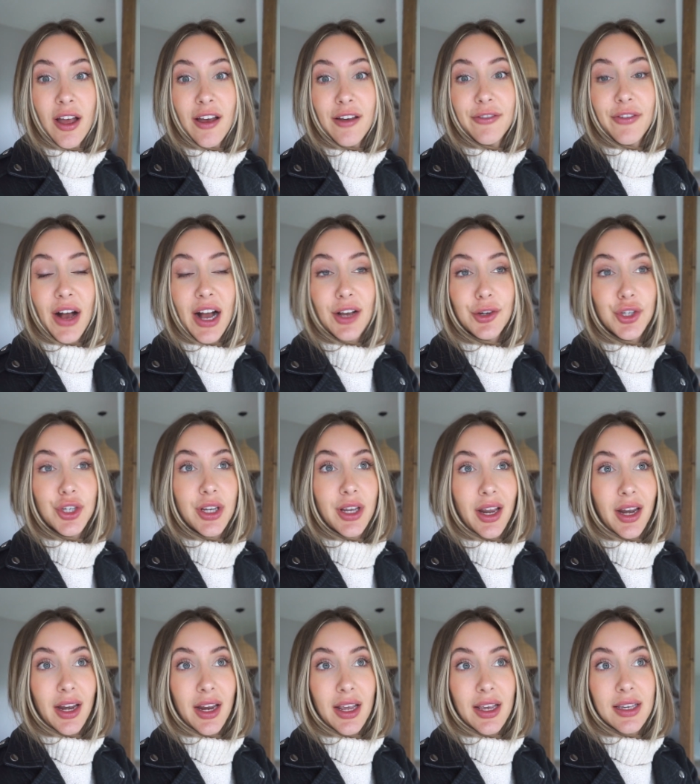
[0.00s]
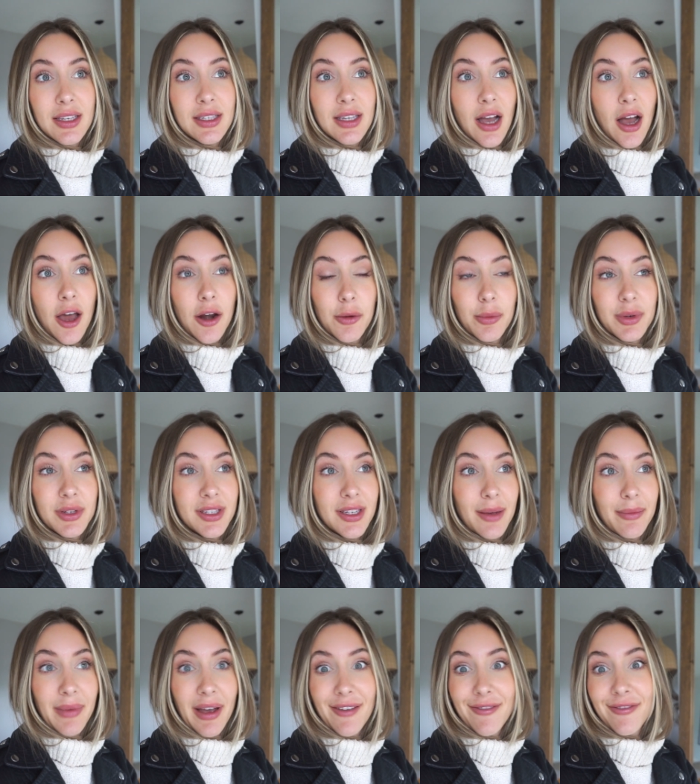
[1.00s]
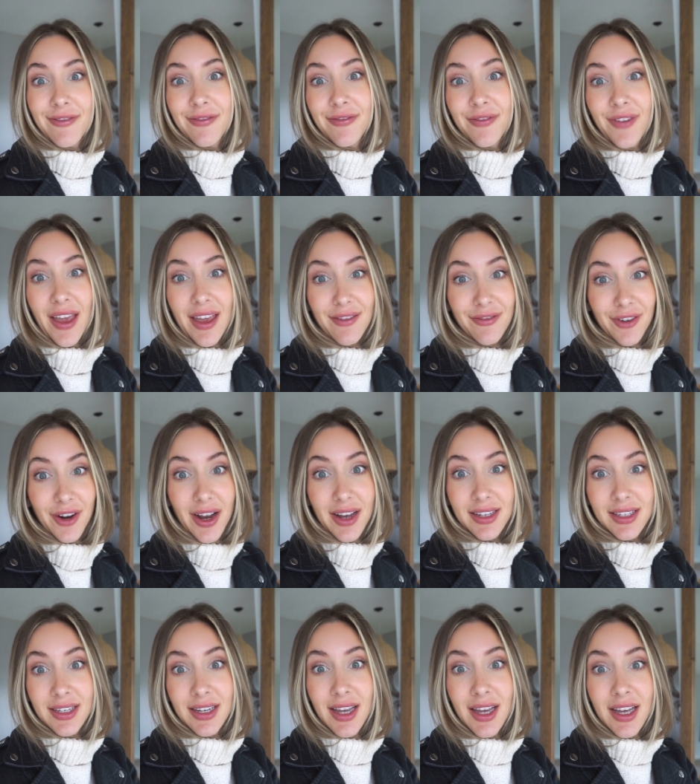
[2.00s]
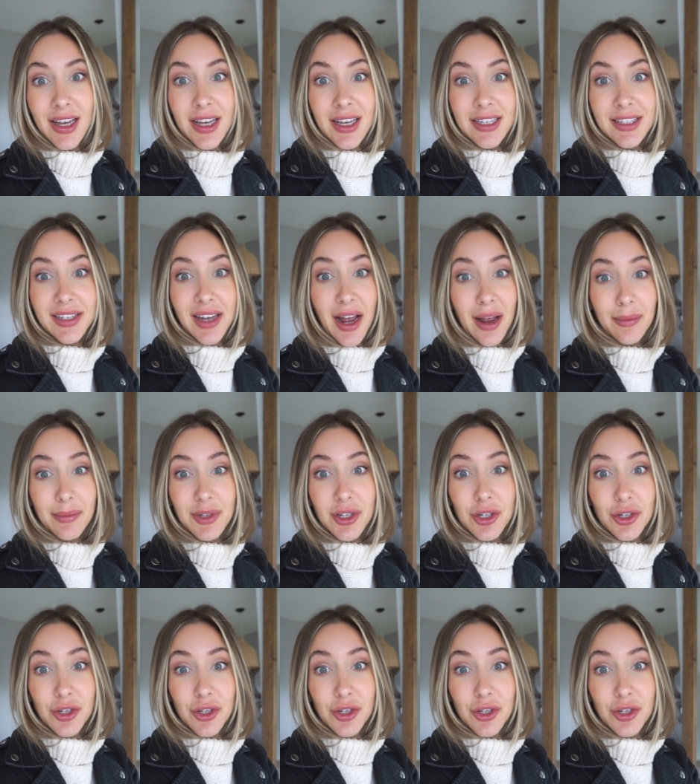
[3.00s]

fashion is 100% my favorite time to